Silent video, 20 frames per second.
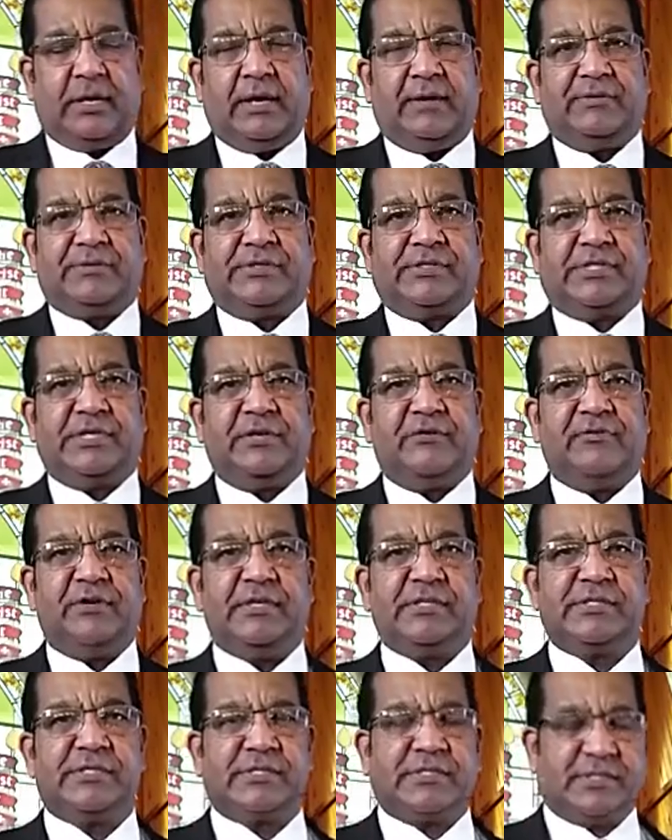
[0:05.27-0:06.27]
our
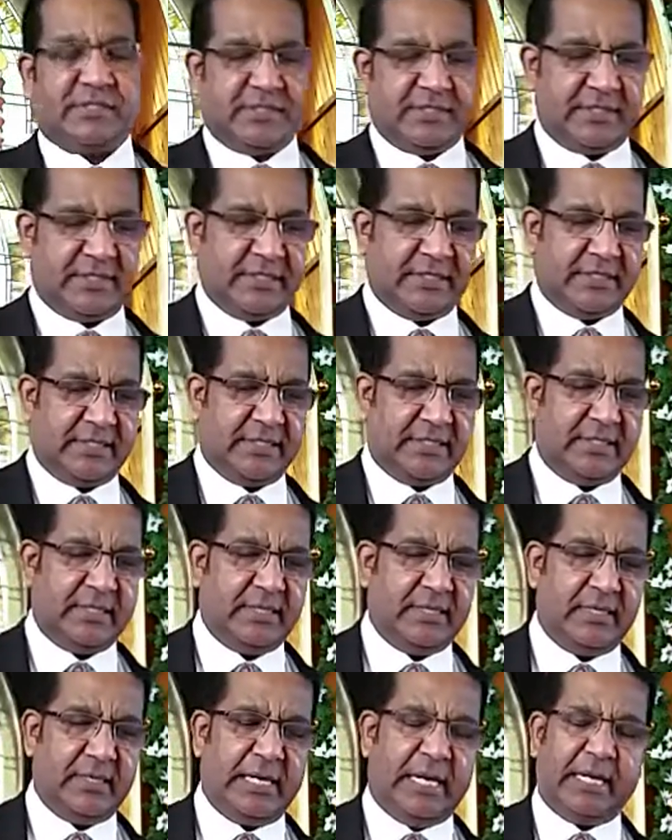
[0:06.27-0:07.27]
service
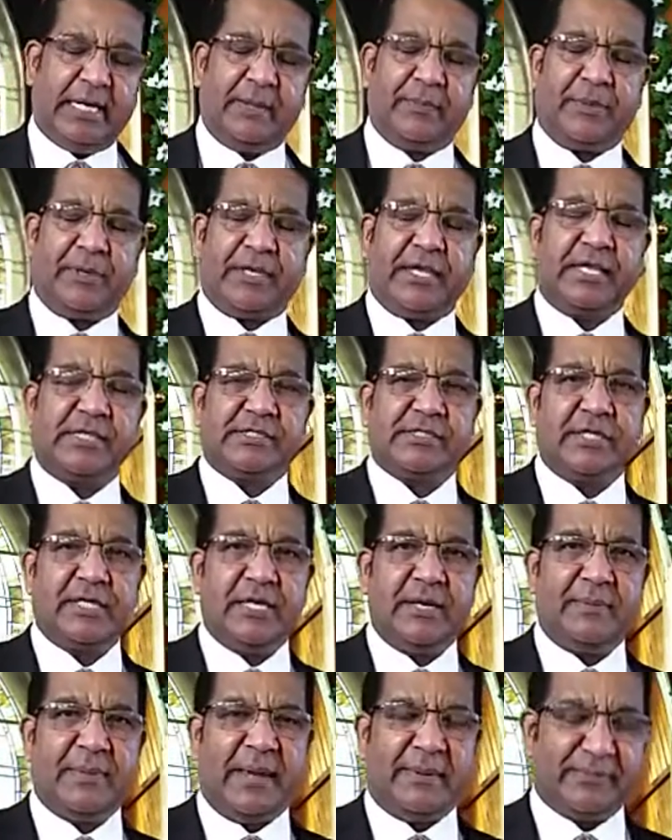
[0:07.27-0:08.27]
at Upper
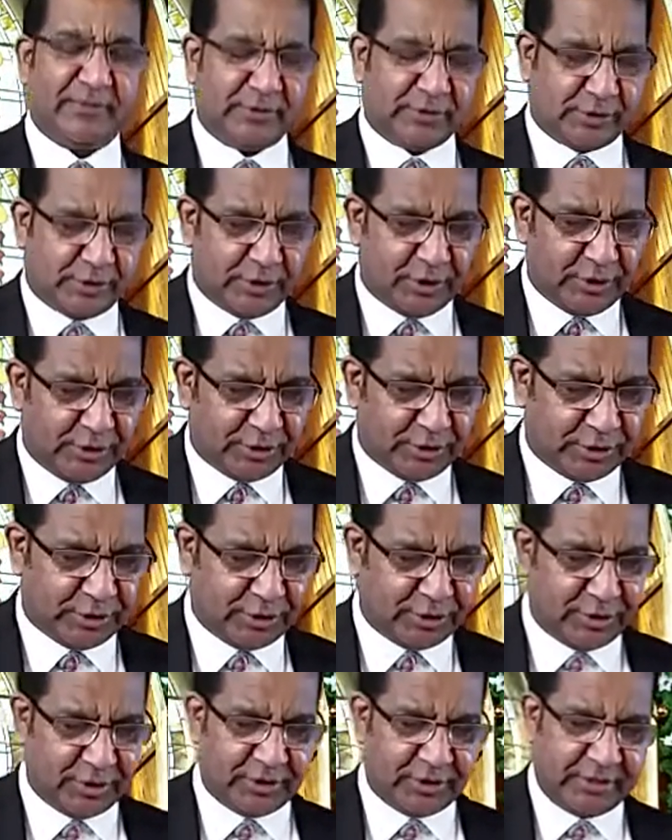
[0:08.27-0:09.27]
Kingsclear Baptist
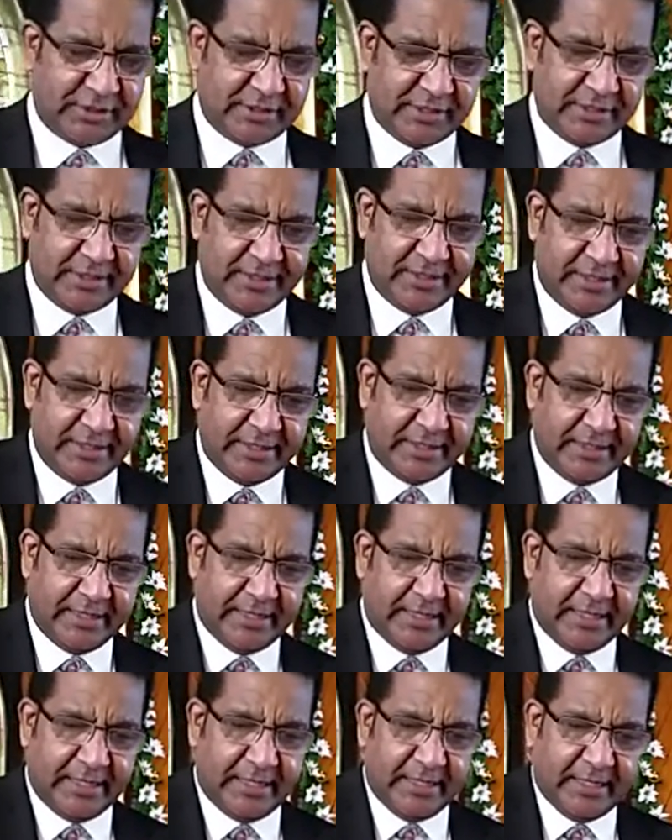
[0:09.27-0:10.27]
Church.
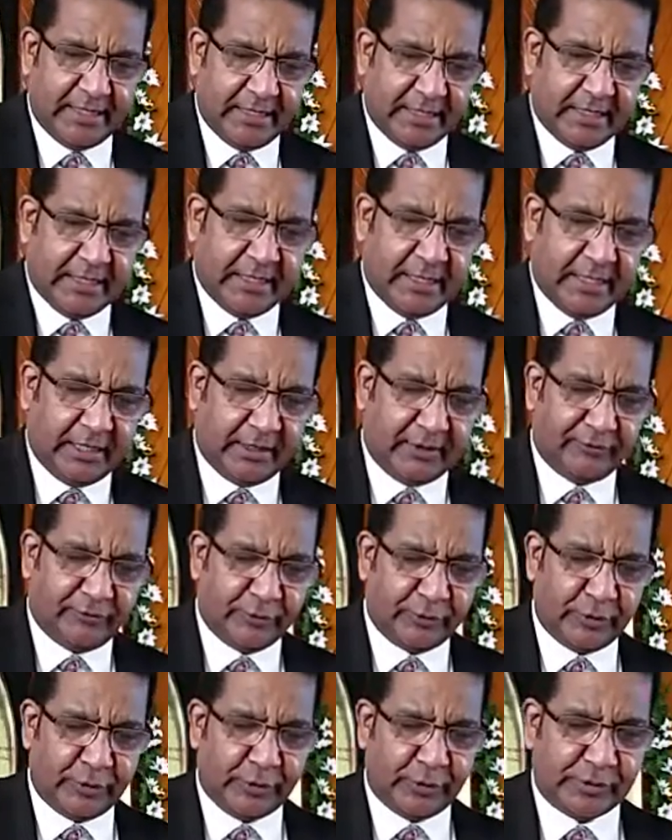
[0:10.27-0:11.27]

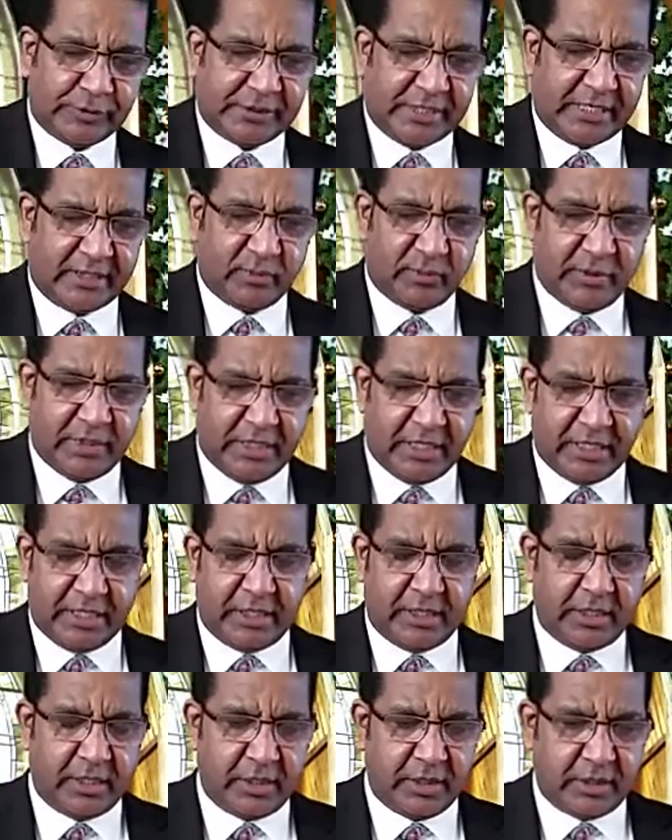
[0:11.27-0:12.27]
For those that will
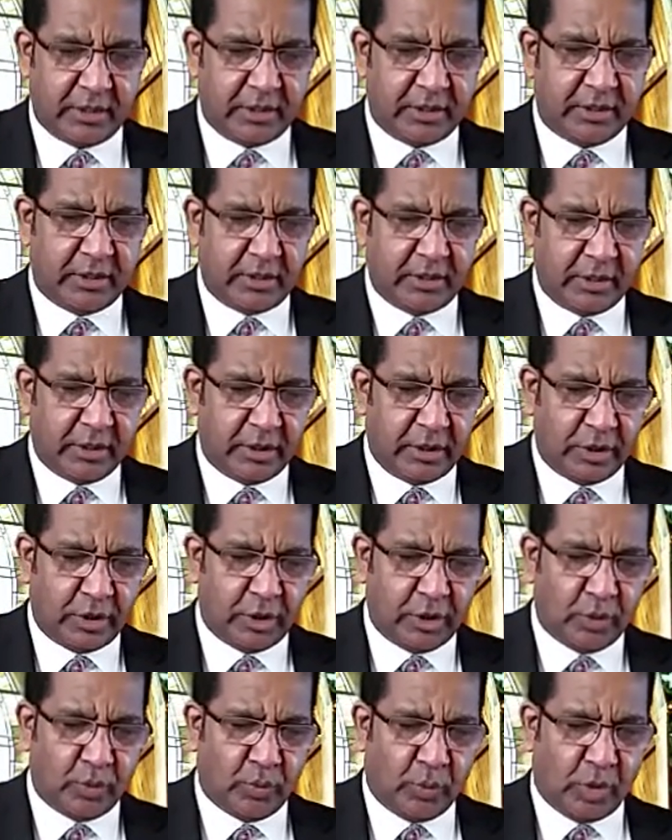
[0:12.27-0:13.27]
be
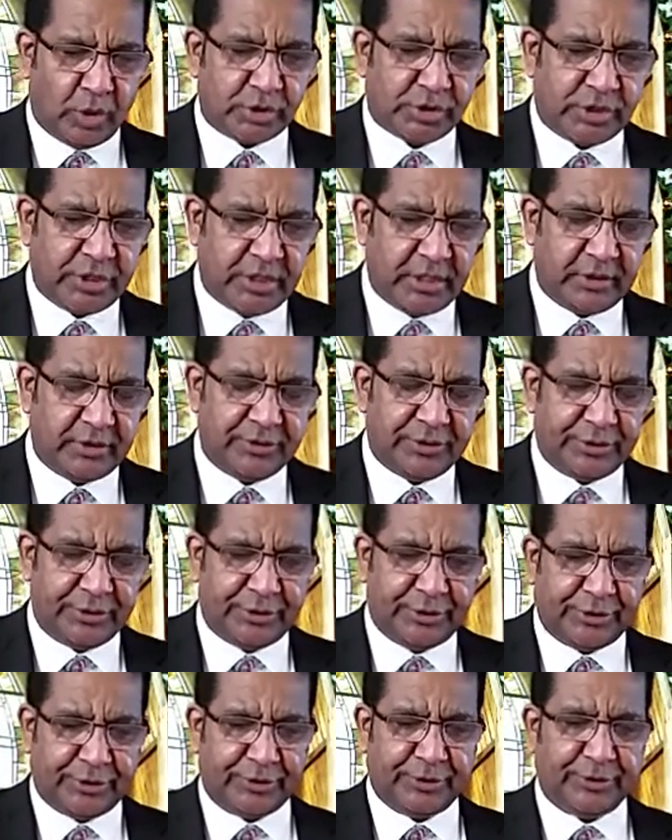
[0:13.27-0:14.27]
watching
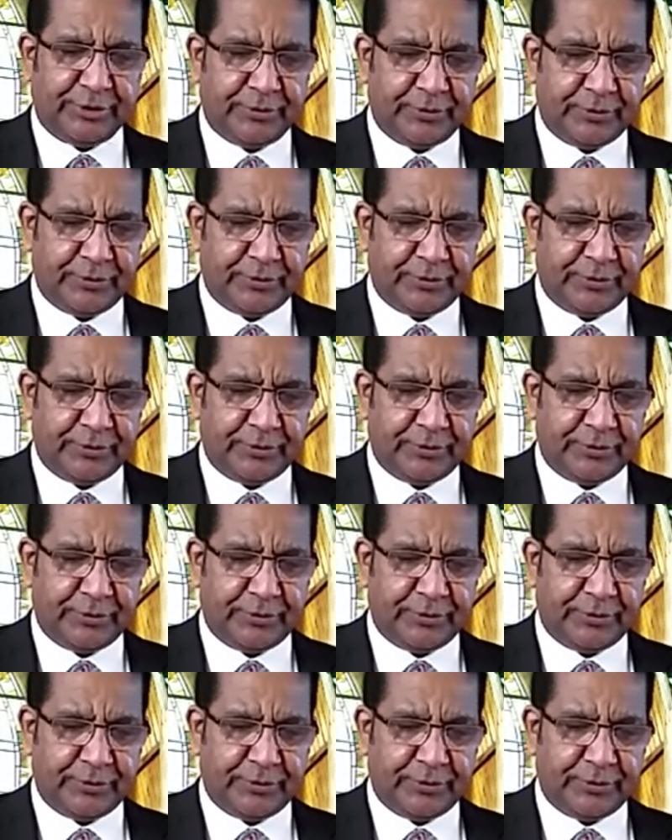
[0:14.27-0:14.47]
the